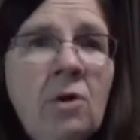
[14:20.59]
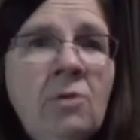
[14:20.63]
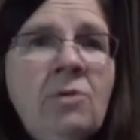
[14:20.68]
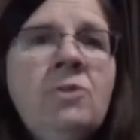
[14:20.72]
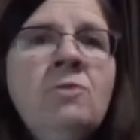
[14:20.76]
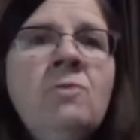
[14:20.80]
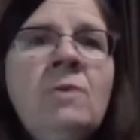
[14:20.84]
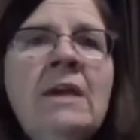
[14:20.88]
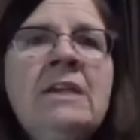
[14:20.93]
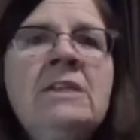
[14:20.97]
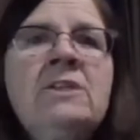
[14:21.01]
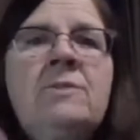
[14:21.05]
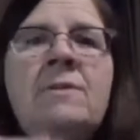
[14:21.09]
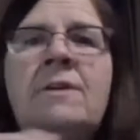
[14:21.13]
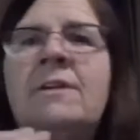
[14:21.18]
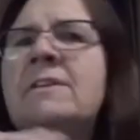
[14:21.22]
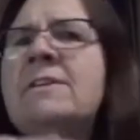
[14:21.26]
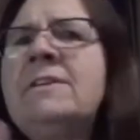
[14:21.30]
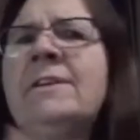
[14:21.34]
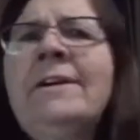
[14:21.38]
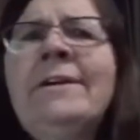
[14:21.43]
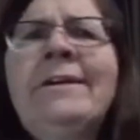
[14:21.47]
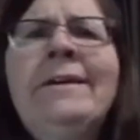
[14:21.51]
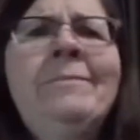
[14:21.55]
owned the
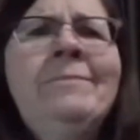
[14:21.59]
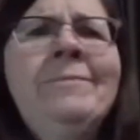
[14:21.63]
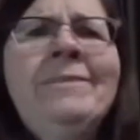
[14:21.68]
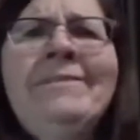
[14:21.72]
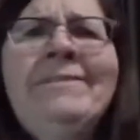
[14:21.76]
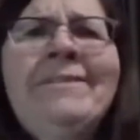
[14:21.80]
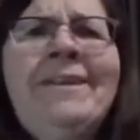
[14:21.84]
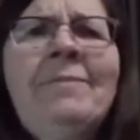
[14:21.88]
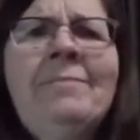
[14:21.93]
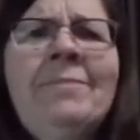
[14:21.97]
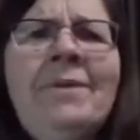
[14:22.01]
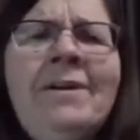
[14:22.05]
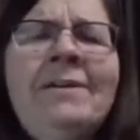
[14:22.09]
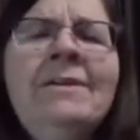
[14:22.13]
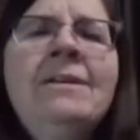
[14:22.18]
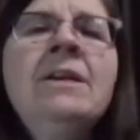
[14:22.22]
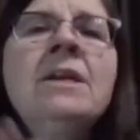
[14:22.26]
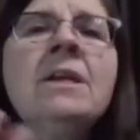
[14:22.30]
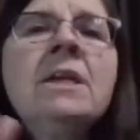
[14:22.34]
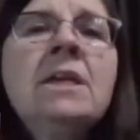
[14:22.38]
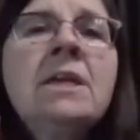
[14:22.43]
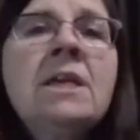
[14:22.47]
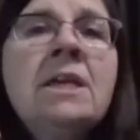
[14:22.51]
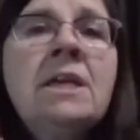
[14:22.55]
restaurant. Sorry, I missed that
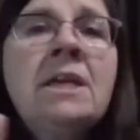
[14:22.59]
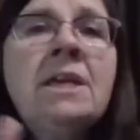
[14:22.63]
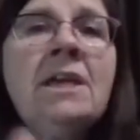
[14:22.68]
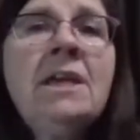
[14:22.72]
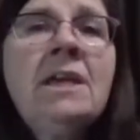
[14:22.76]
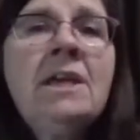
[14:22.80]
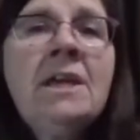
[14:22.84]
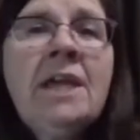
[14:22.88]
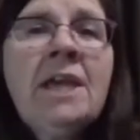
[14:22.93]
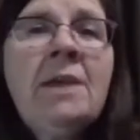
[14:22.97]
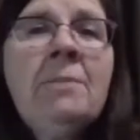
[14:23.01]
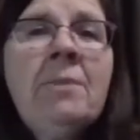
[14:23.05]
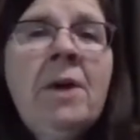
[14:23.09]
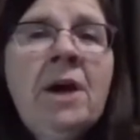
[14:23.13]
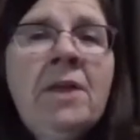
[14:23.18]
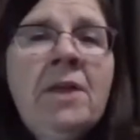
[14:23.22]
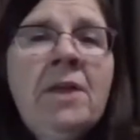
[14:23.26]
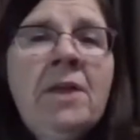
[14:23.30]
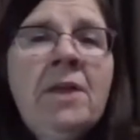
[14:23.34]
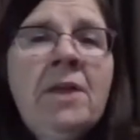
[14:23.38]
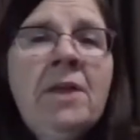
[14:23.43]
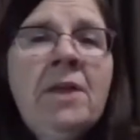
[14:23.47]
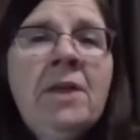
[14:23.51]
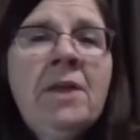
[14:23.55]
part. He
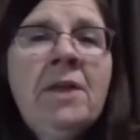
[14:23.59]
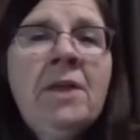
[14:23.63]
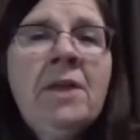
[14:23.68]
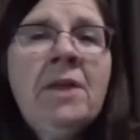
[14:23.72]
bought.